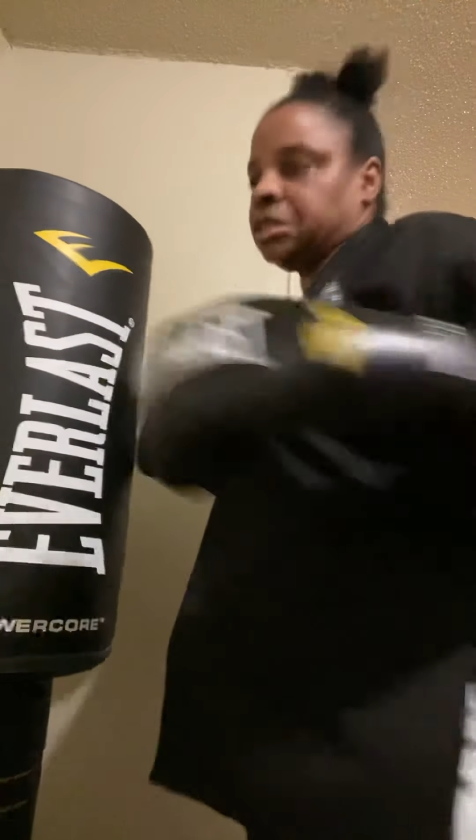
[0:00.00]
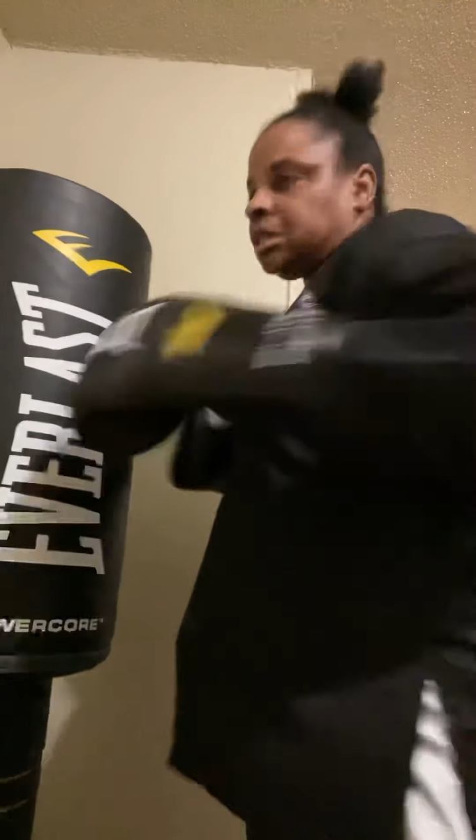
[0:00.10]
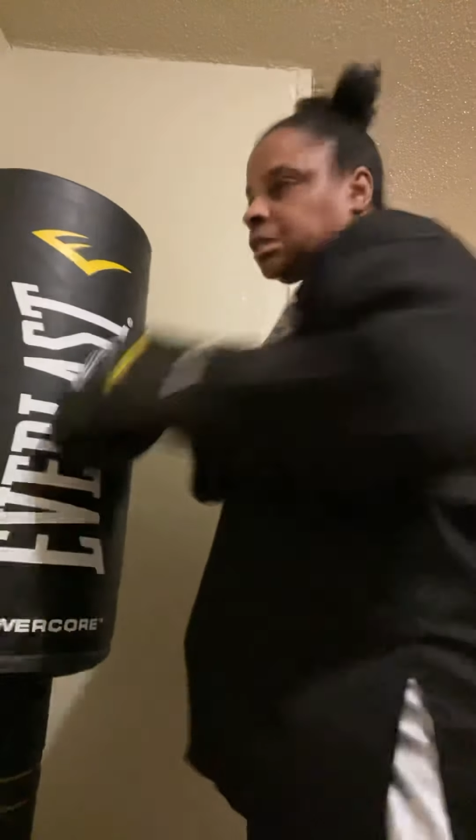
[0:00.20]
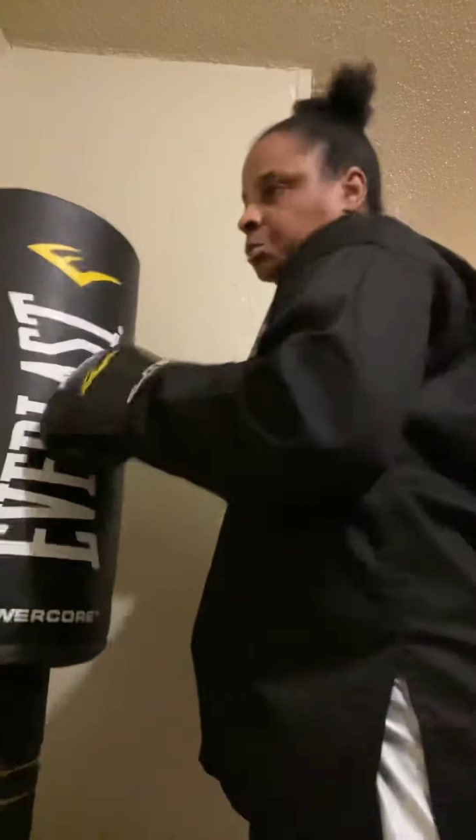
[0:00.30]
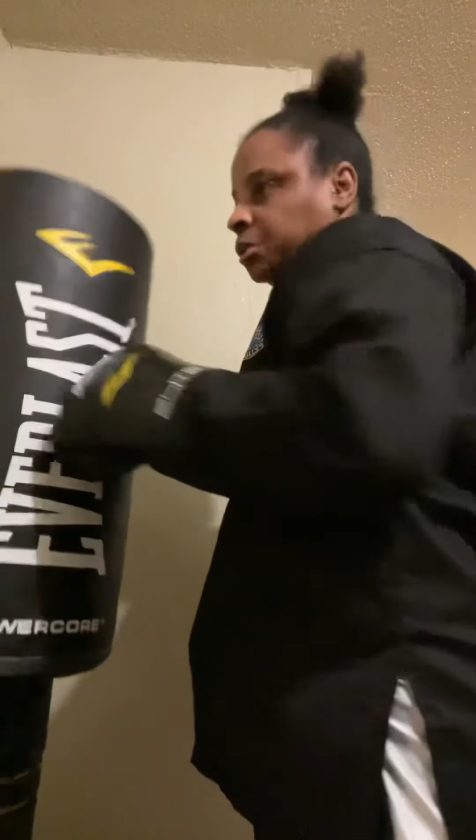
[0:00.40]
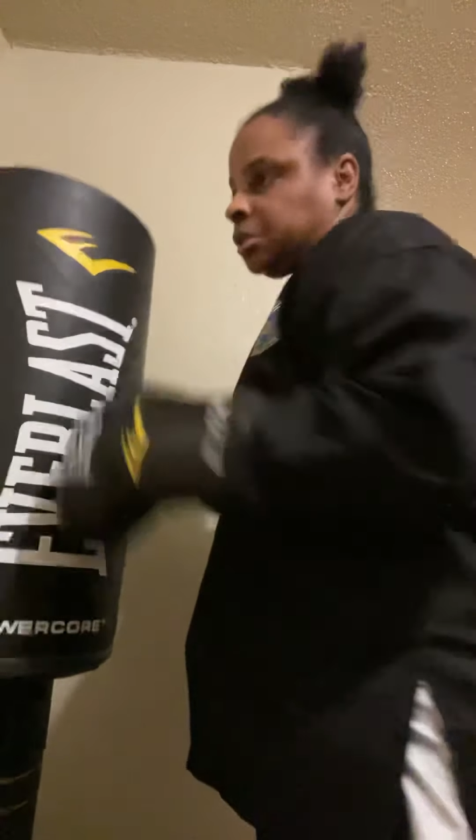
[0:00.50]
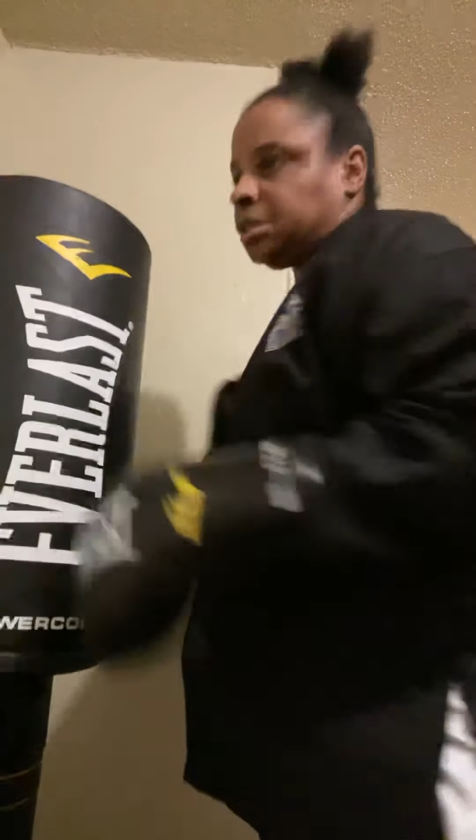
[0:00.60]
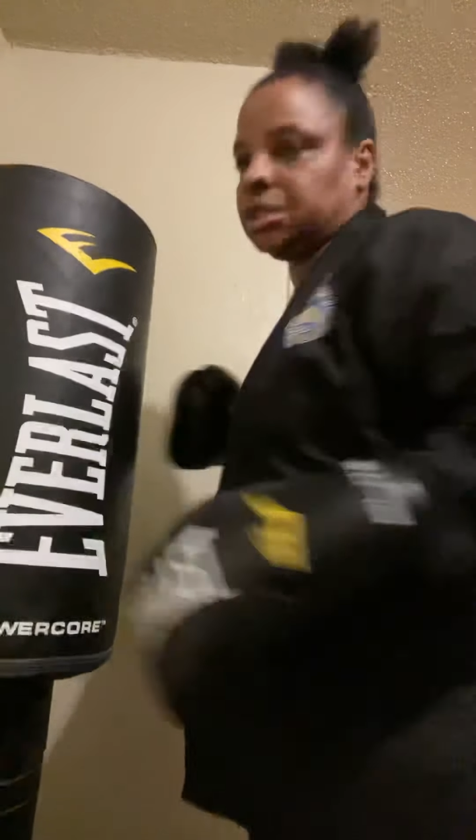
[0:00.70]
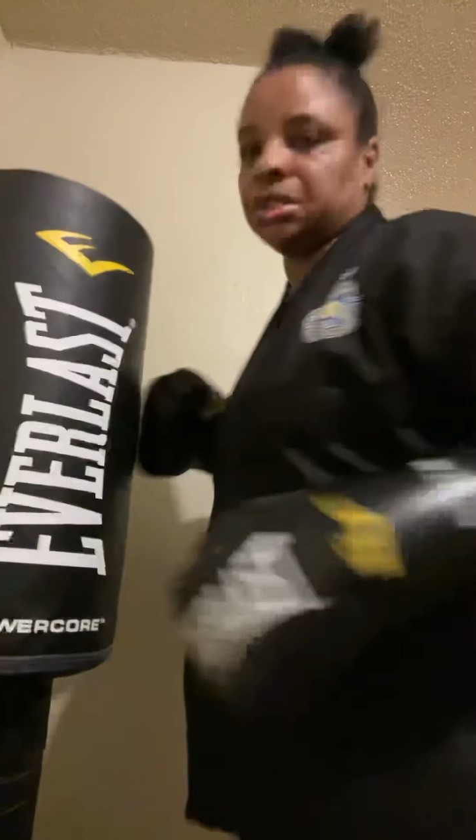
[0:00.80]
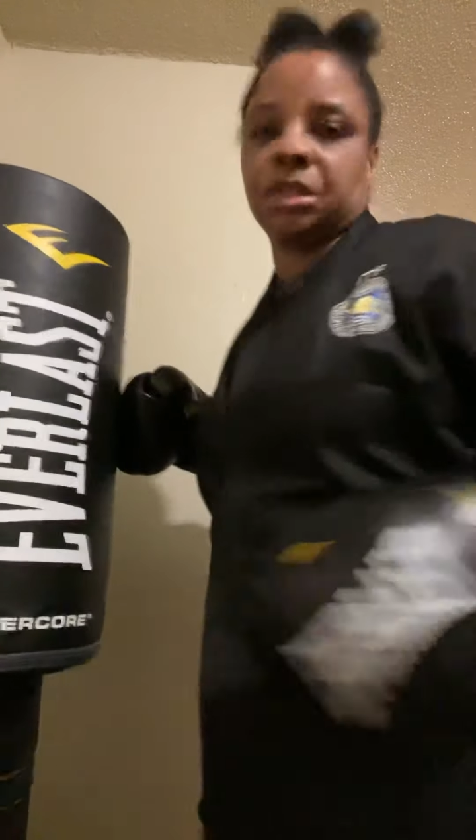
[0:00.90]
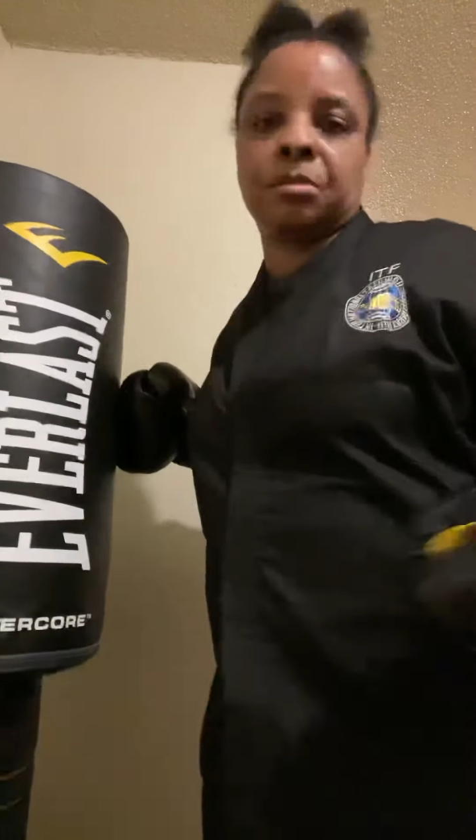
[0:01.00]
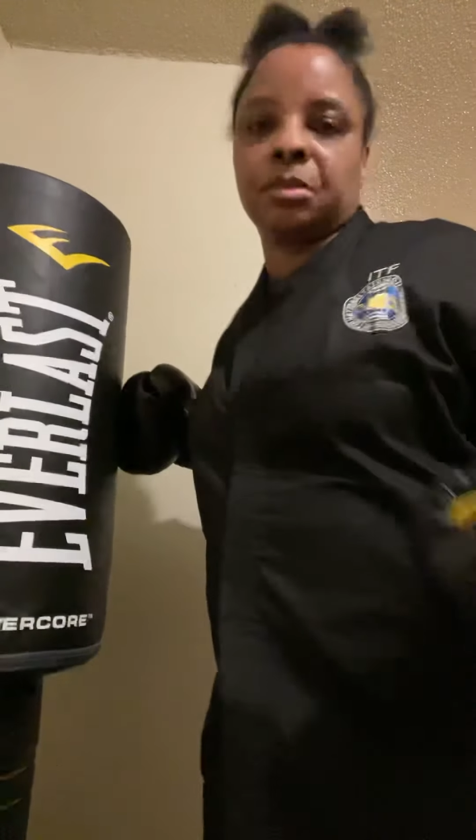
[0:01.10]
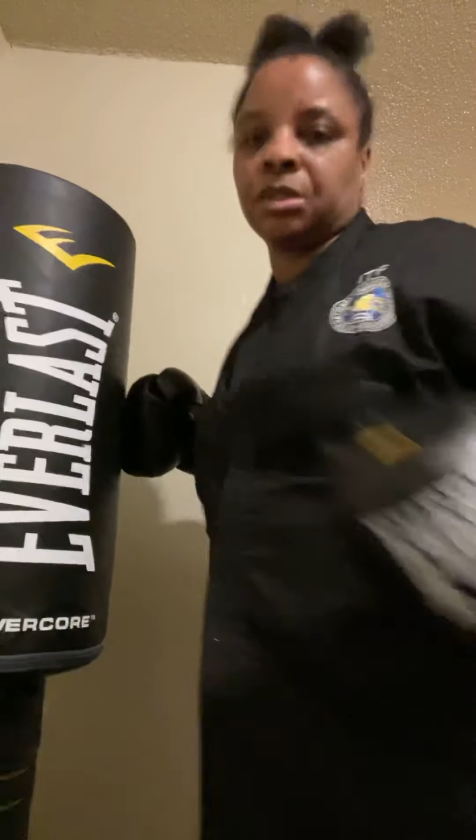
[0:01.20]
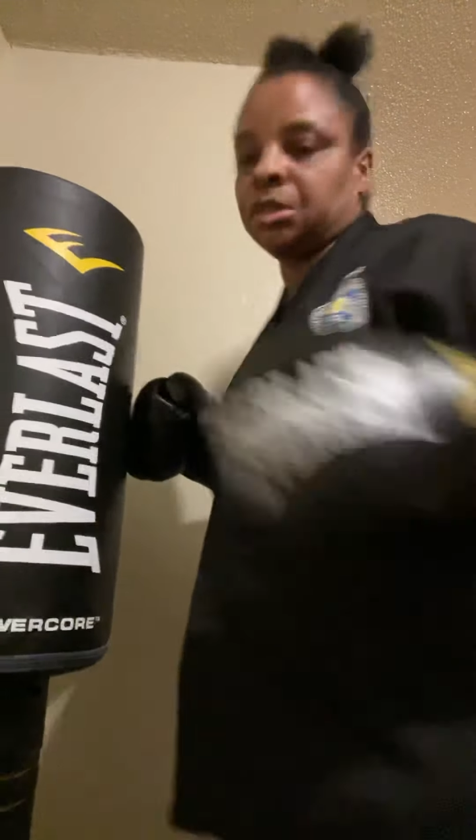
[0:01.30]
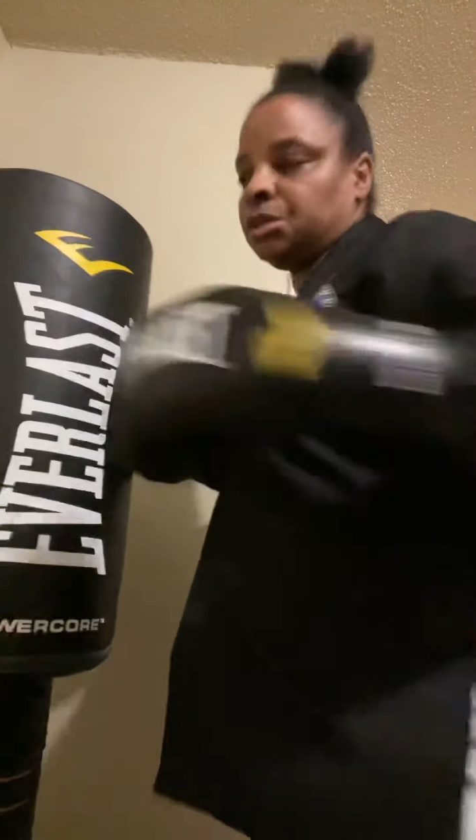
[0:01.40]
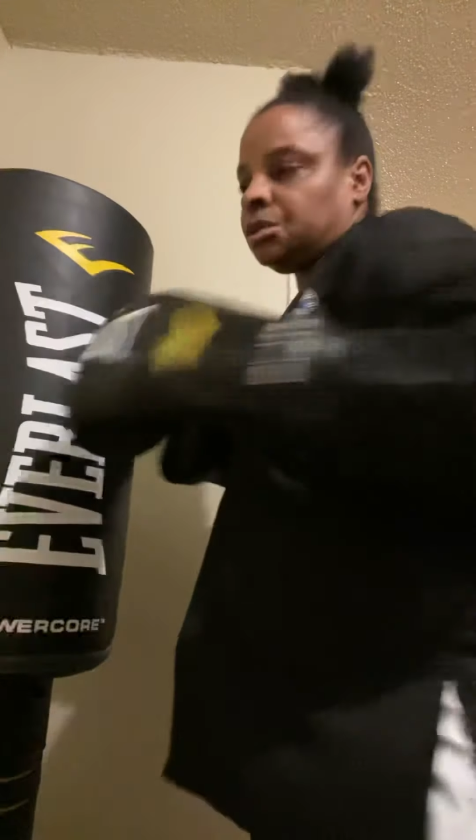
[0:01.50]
6 months or something. So you